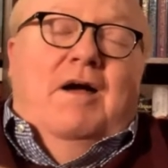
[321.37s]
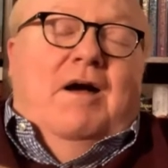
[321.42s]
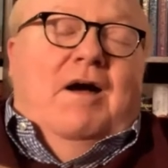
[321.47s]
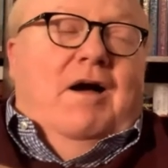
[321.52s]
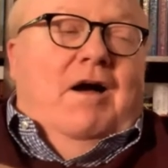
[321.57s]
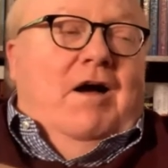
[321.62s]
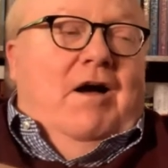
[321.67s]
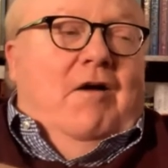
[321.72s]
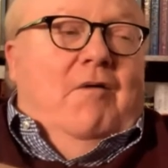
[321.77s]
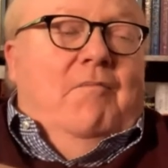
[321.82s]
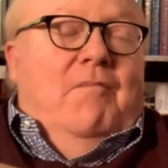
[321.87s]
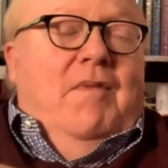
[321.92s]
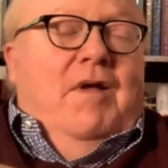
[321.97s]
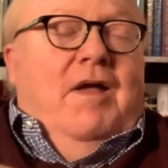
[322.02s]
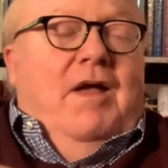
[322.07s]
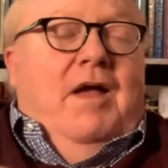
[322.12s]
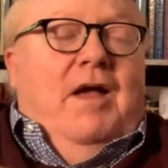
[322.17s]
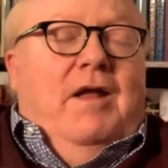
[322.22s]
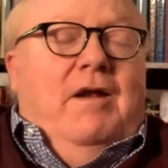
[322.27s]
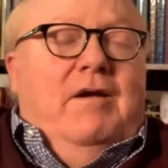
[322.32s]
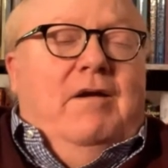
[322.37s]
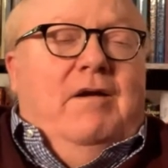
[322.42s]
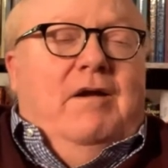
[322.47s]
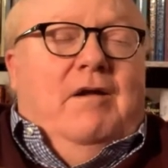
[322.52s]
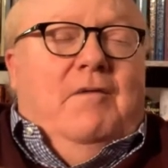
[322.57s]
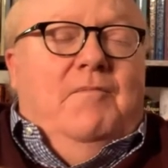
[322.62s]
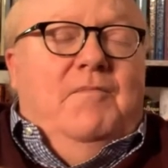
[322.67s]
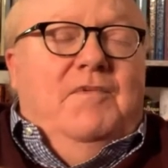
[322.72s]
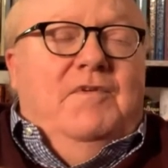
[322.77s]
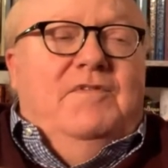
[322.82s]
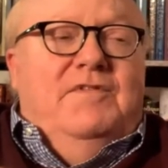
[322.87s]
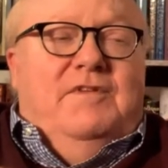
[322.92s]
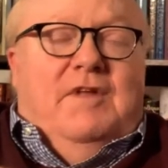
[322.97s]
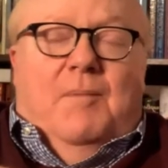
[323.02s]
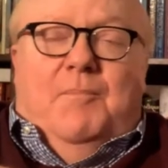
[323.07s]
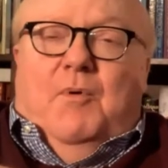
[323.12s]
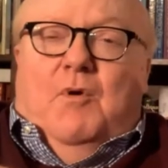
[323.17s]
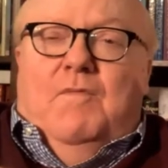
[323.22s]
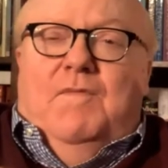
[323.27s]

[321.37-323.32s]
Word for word: um, and uh, step